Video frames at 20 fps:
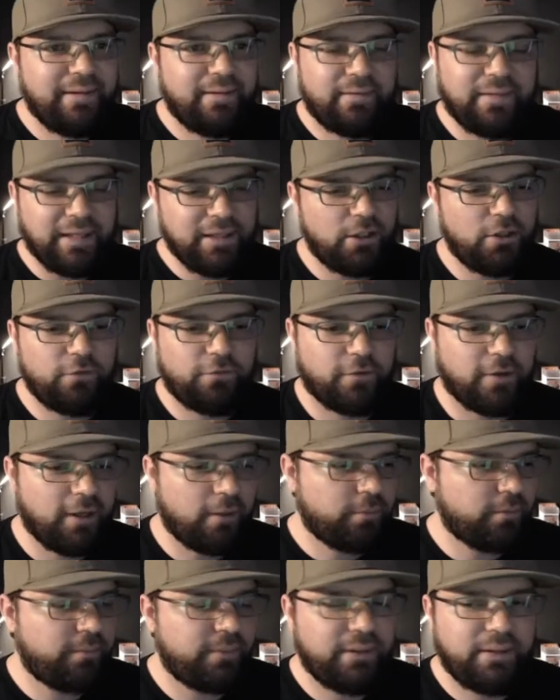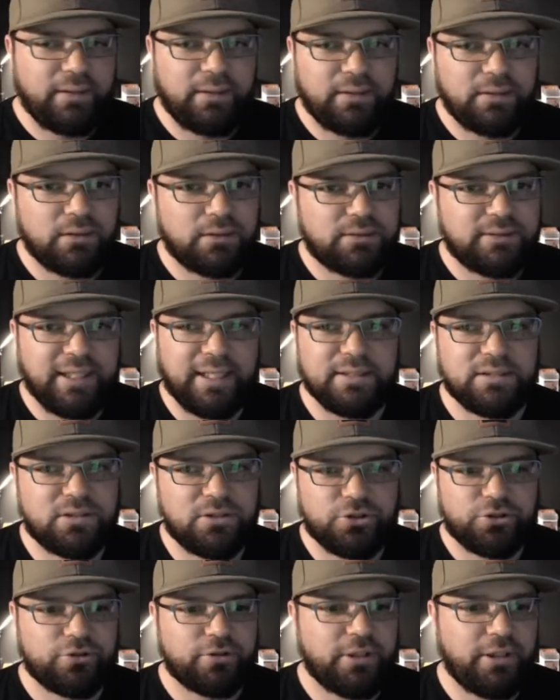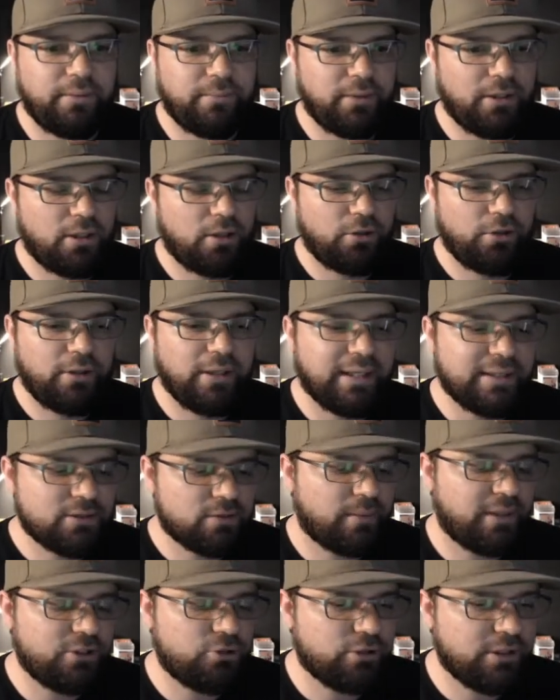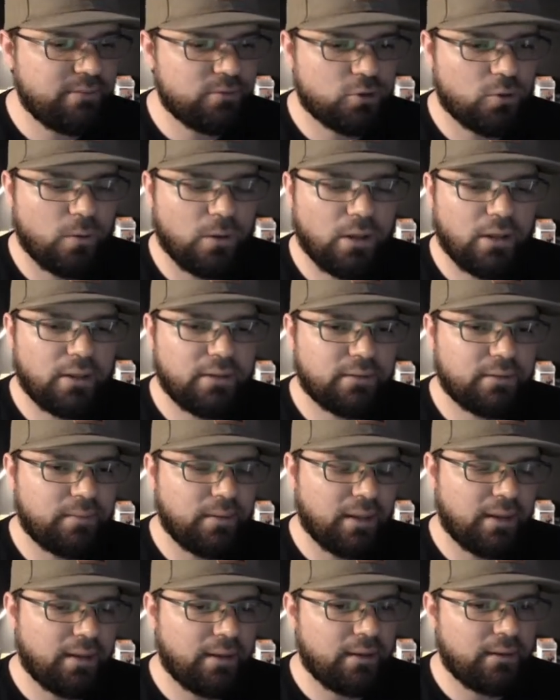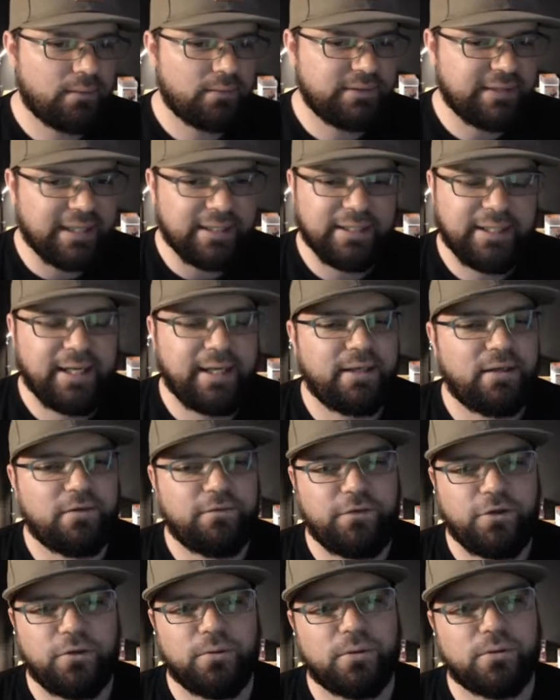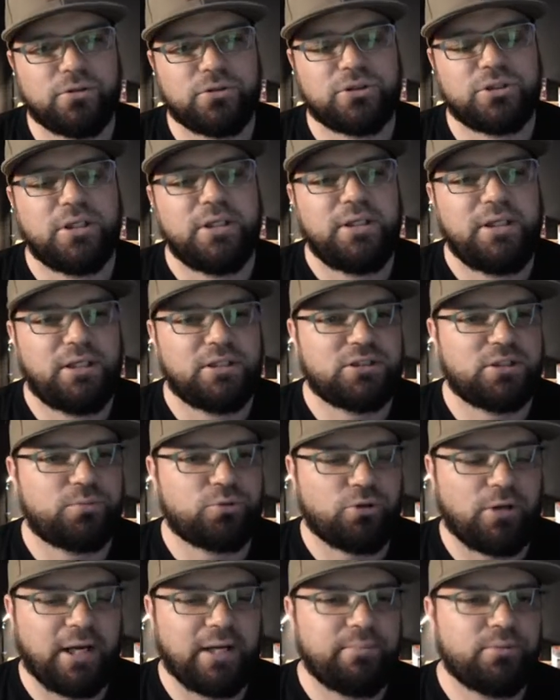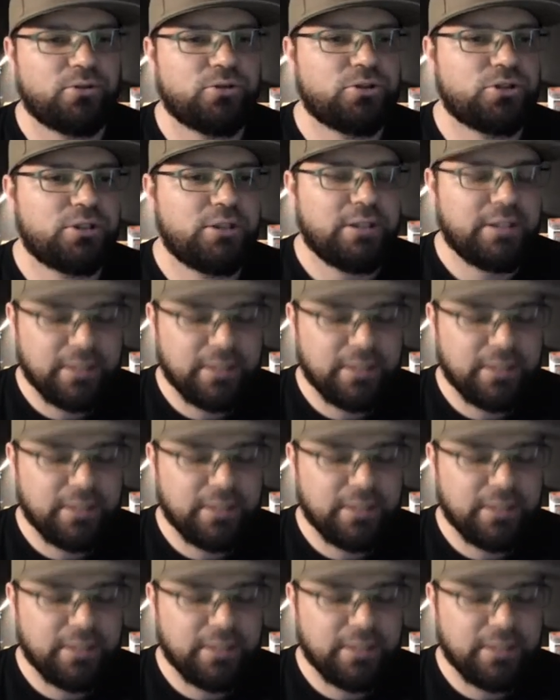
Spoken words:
thank you for helping me test the stream. You know, you guys are my dream squad, dedicated viewers and subscribers.